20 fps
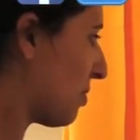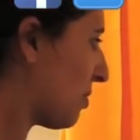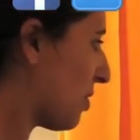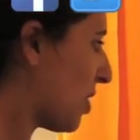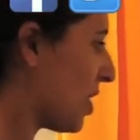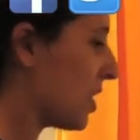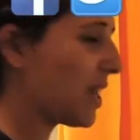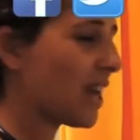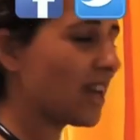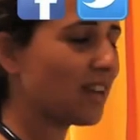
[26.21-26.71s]

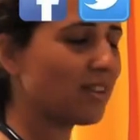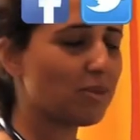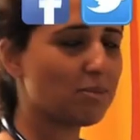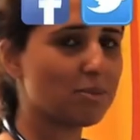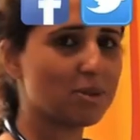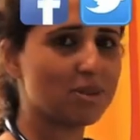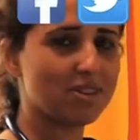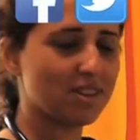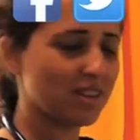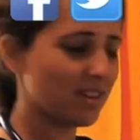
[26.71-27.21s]
okay to
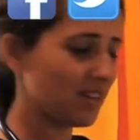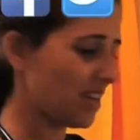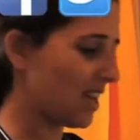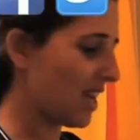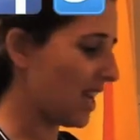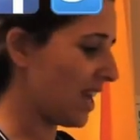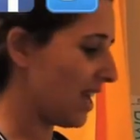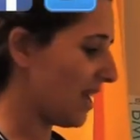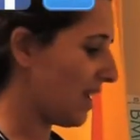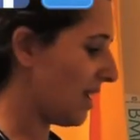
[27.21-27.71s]
proceed.
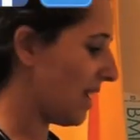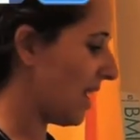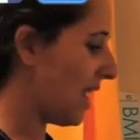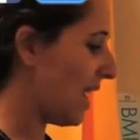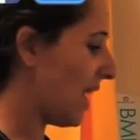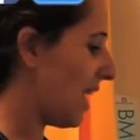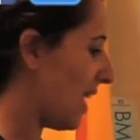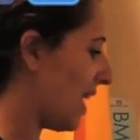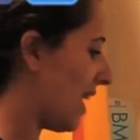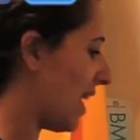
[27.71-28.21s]
Take a step
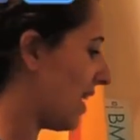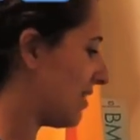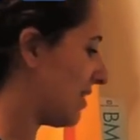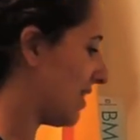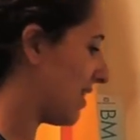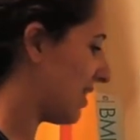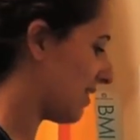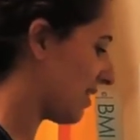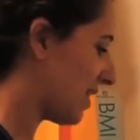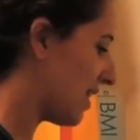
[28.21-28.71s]
back
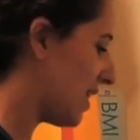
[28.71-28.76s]
and